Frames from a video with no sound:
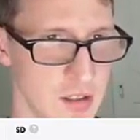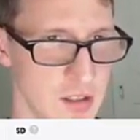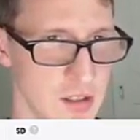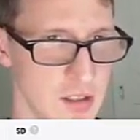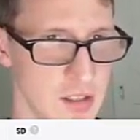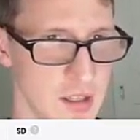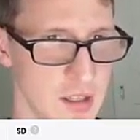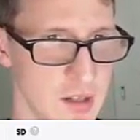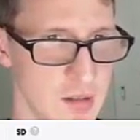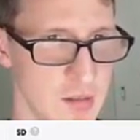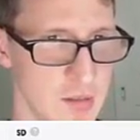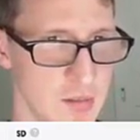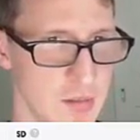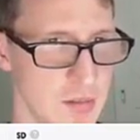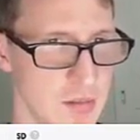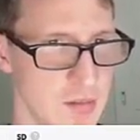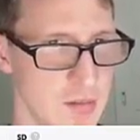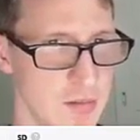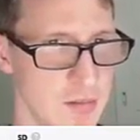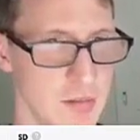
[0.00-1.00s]
Can
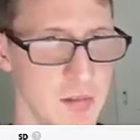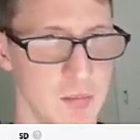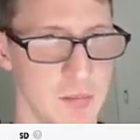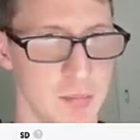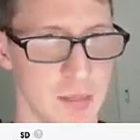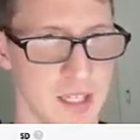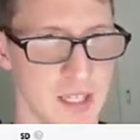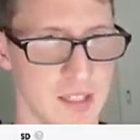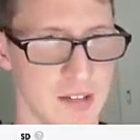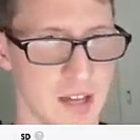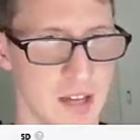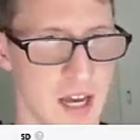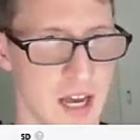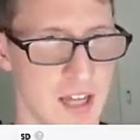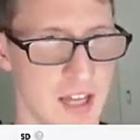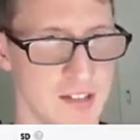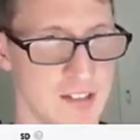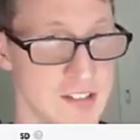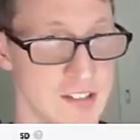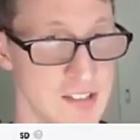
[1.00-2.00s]
beat
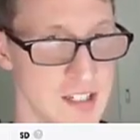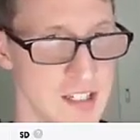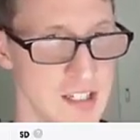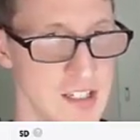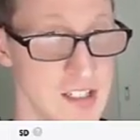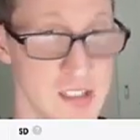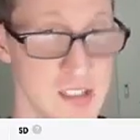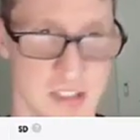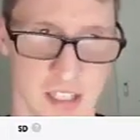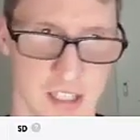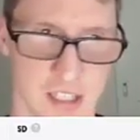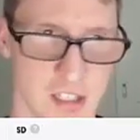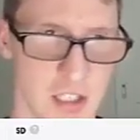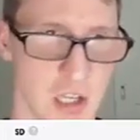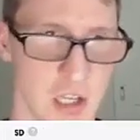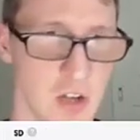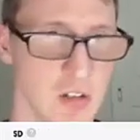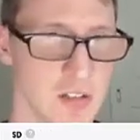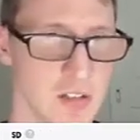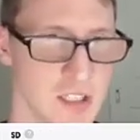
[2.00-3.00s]
heart disease. There you
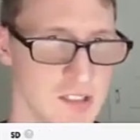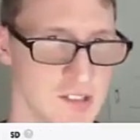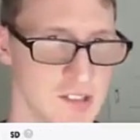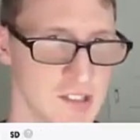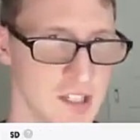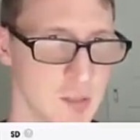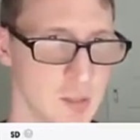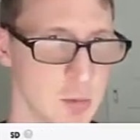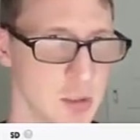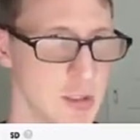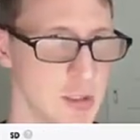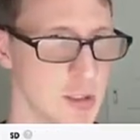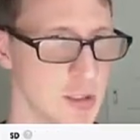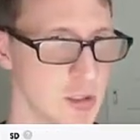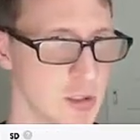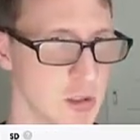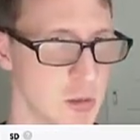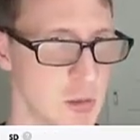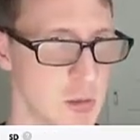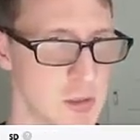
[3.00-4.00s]
go. There's a keyword you can
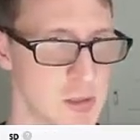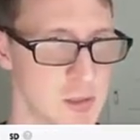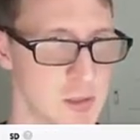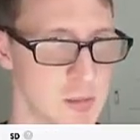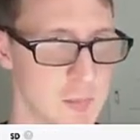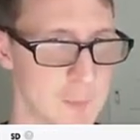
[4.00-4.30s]
use.